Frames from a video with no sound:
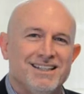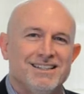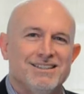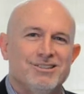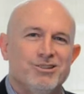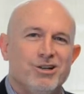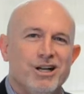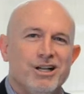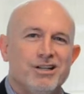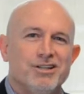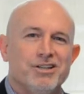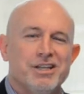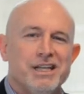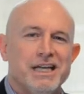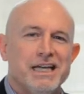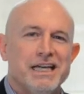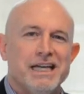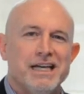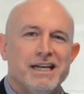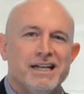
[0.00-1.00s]
Critical
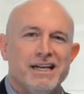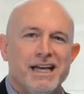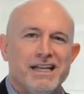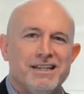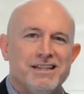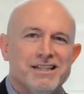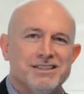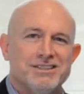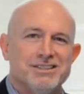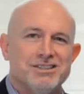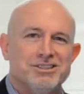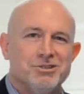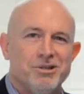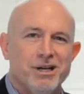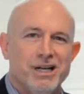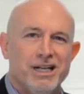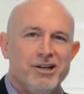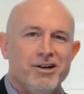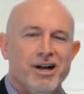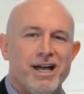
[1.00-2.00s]
Thinking and Ethics. It's
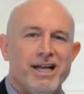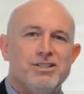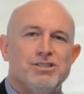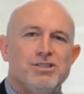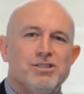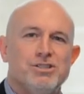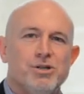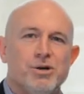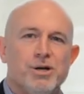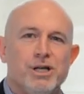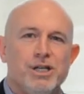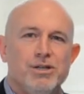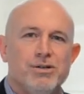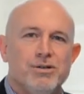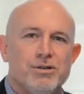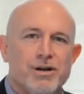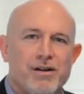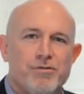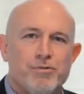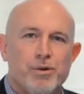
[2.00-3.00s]
really great to join
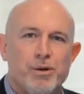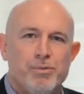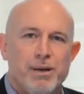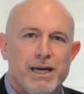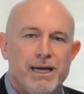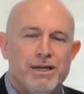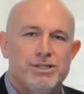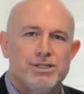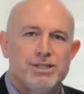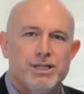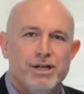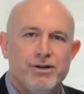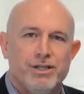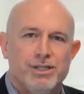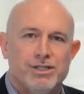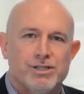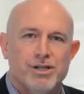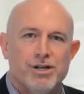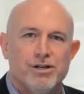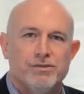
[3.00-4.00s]
you. I've prepared a
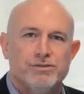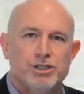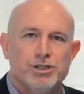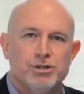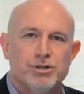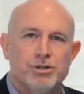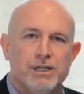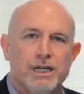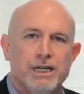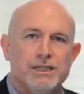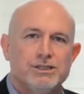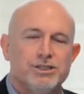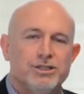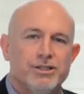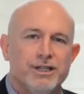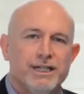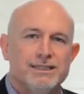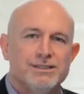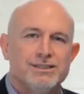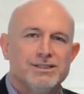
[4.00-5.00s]
series of short
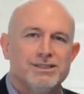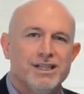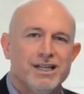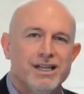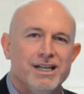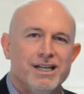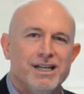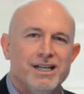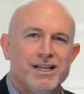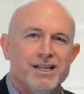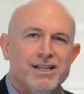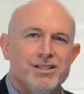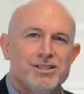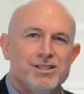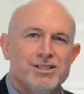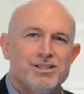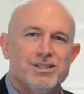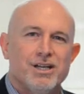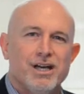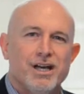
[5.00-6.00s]
lecturettes
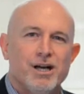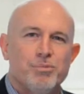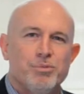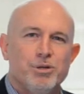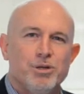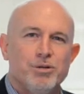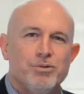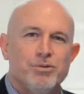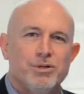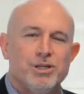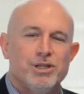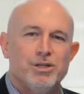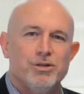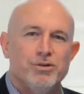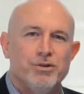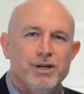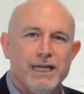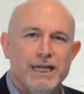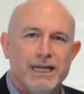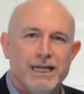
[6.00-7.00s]
just to help you with
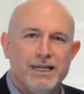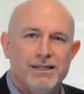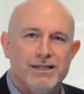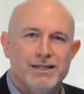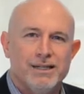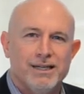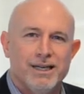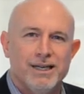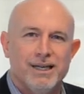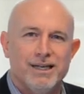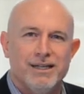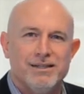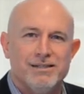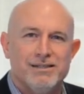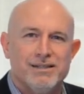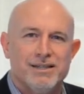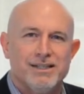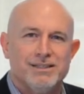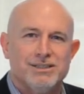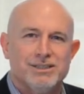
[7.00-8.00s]
your reading and
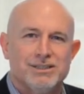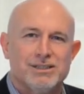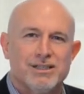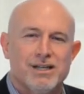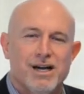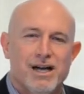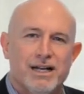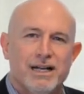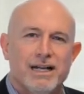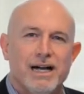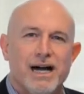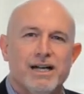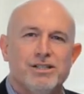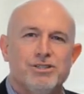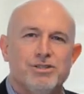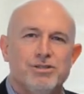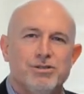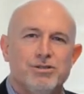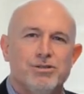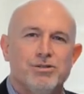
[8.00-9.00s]
just to kind of
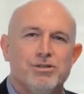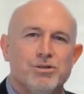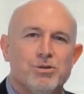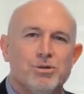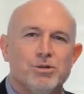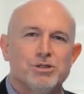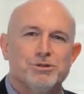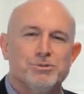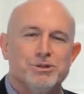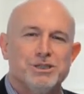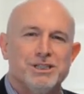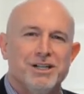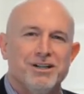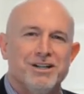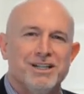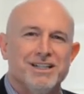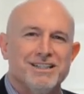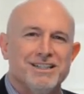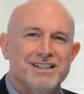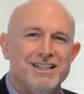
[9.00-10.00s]
guide you through the course
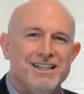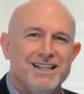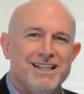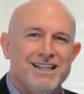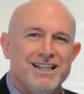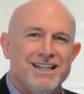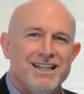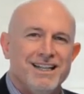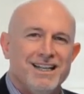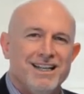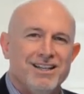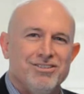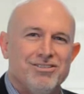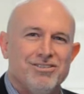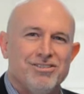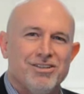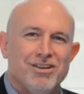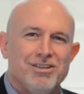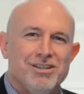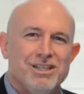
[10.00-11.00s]
material. And
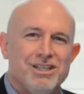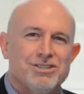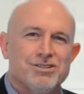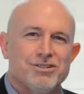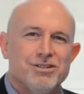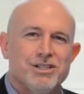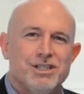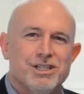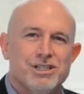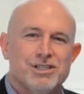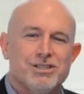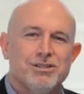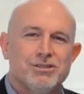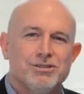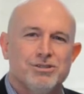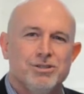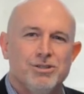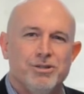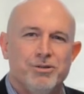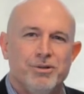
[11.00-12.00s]
so these are additional
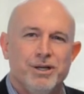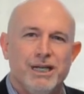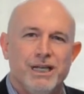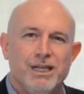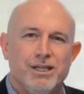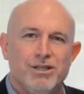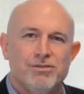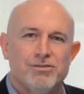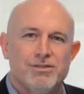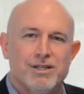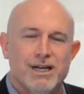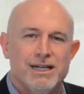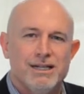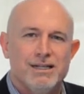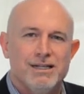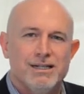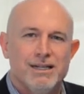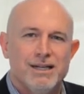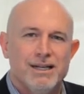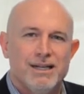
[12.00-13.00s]
to the reading you've
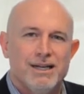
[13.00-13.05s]
done.